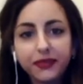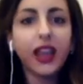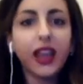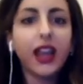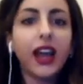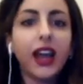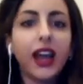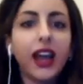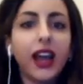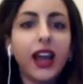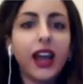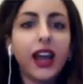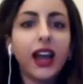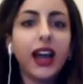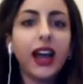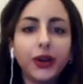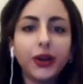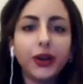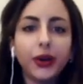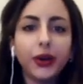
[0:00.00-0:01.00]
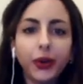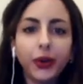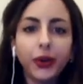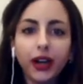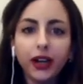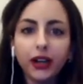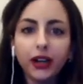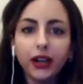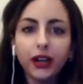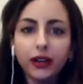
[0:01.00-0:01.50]
And so
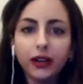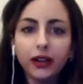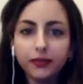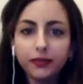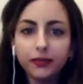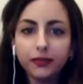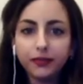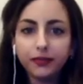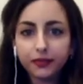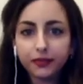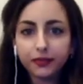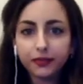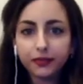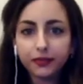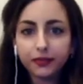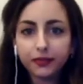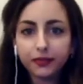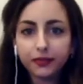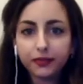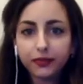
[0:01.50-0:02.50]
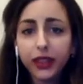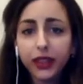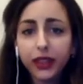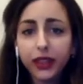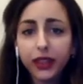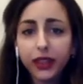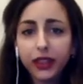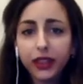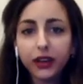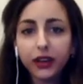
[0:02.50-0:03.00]
with
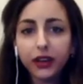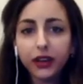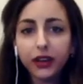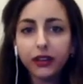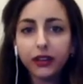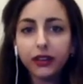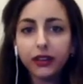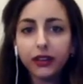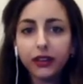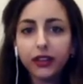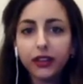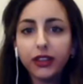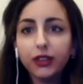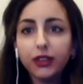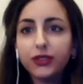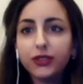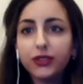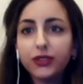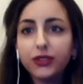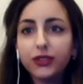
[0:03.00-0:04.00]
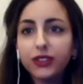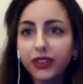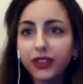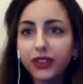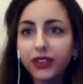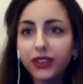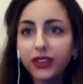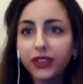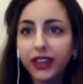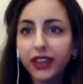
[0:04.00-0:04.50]
the use of like a
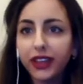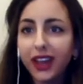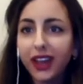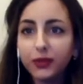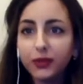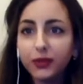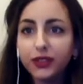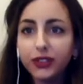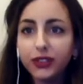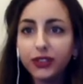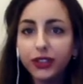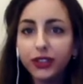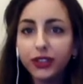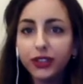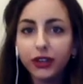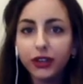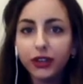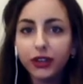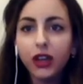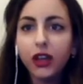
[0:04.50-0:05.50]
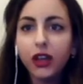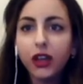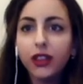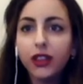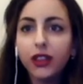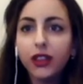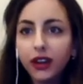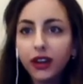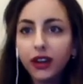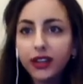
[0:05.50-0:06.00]
camera obscura, the
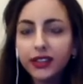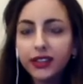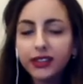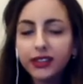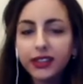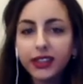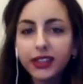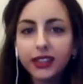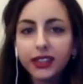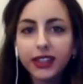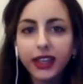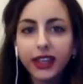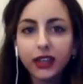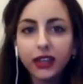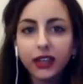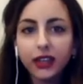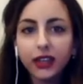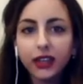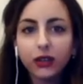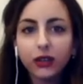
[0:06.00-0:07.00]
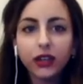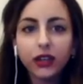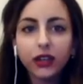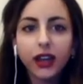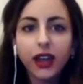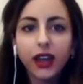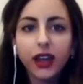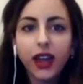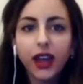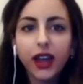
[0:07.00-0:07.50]
artist can take a look
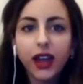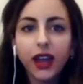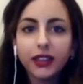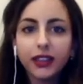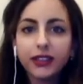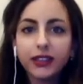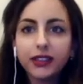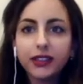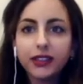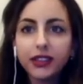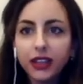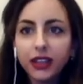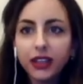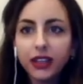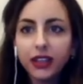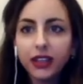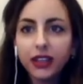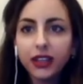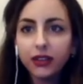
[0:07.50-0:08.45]
at the scene in front of